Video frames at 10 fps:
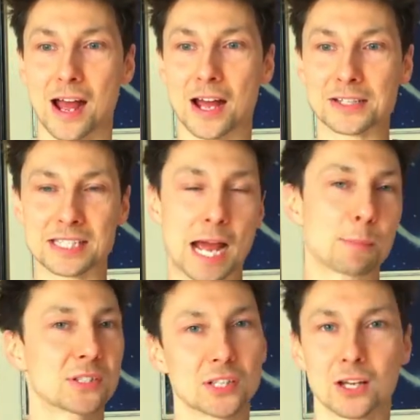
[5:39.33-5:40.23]

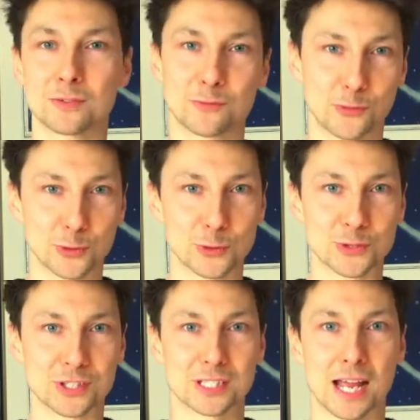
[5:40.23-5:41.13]
adapt certain
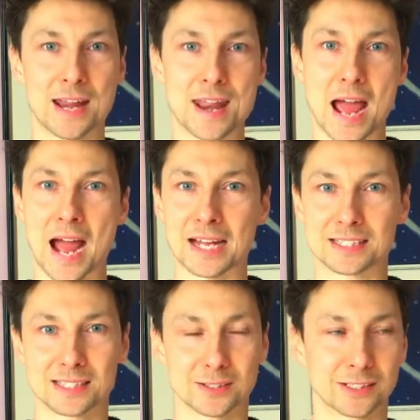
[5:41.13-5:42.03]
foods and
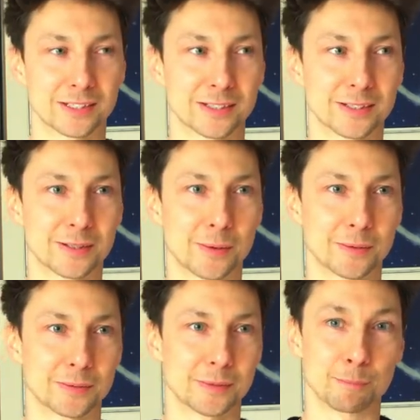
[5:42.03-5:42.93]
add
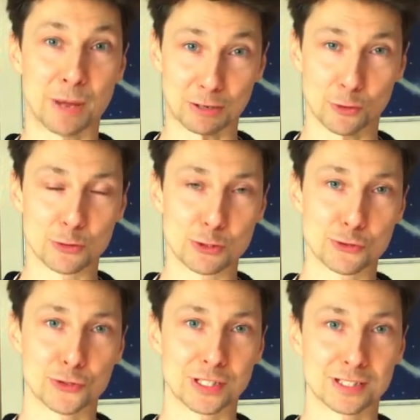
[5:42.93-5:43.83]

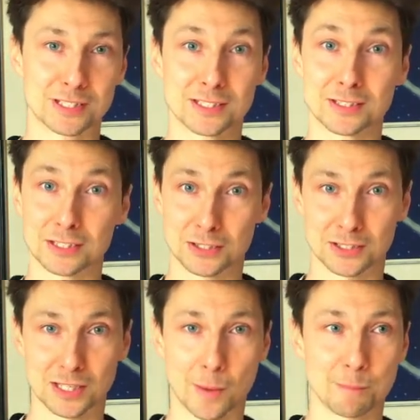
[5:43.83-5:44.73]
macronutrients to
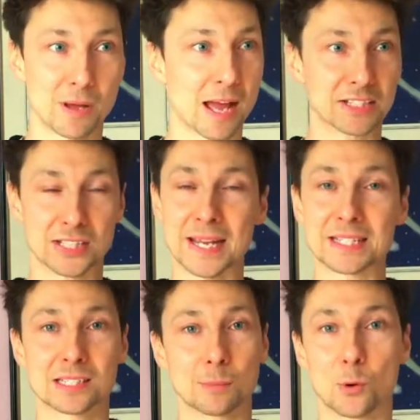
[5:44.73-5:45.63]
some and take
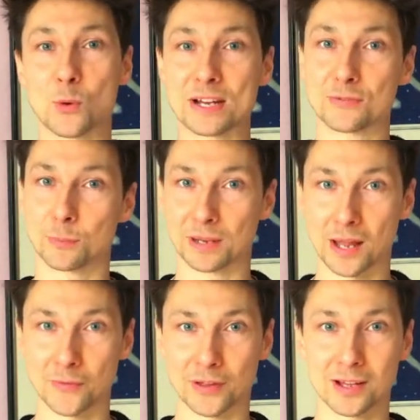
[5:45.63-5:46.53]
some away from
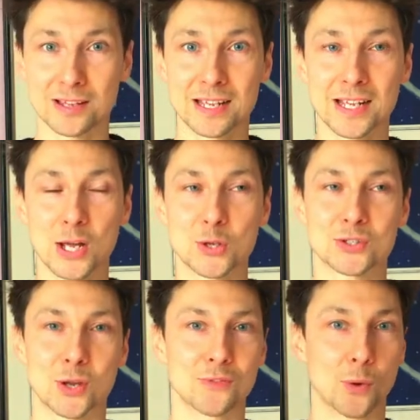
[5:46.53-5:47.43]
another,
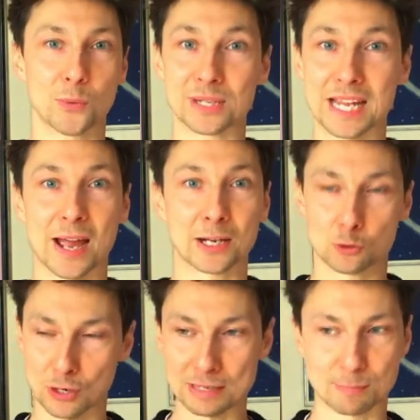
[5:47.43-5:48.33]
so that we get a
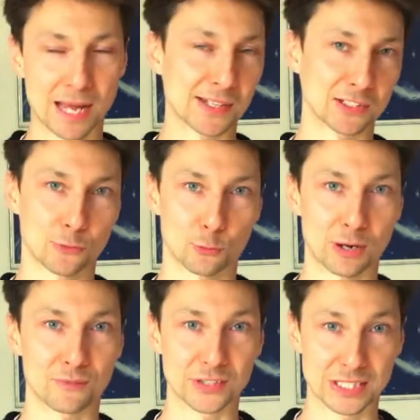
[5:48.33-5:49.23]
great balance
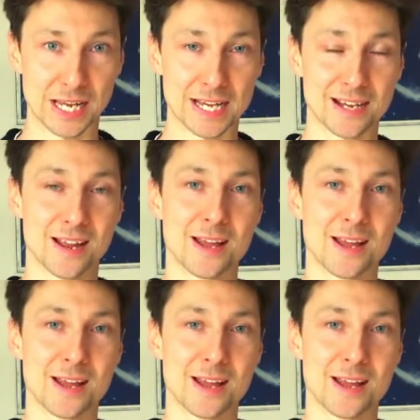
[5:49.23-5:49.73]
throughout the day